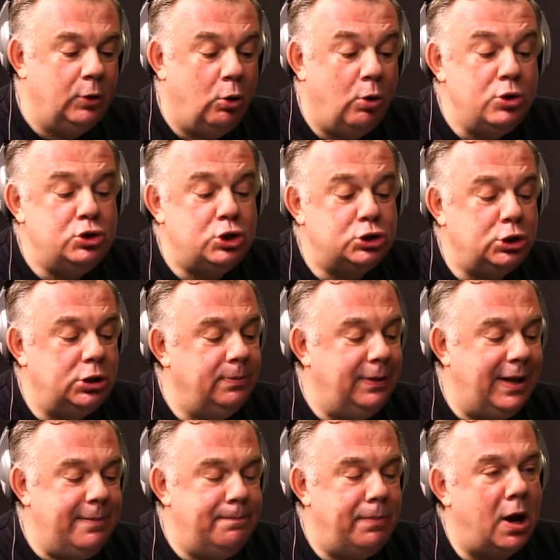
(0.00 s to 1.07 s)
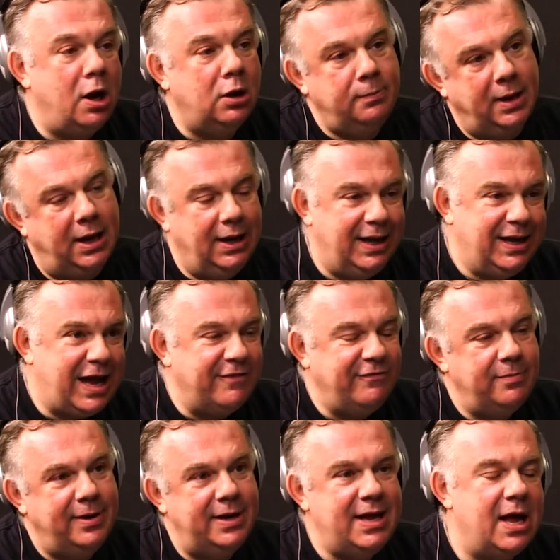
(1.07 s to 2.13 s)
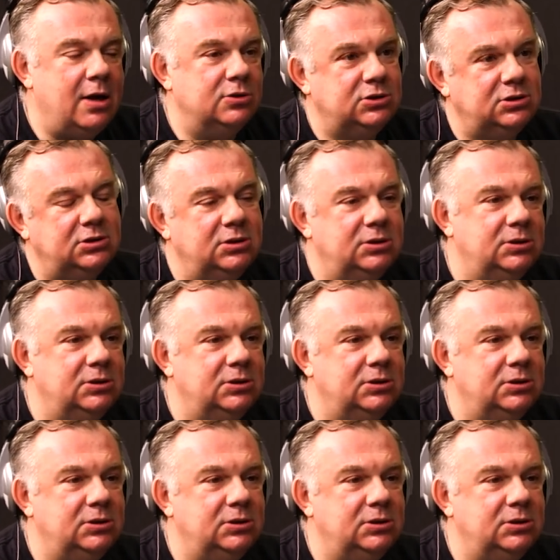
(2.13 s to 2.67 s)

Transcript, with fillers: Or are you just going to blame Pogba like everybody else?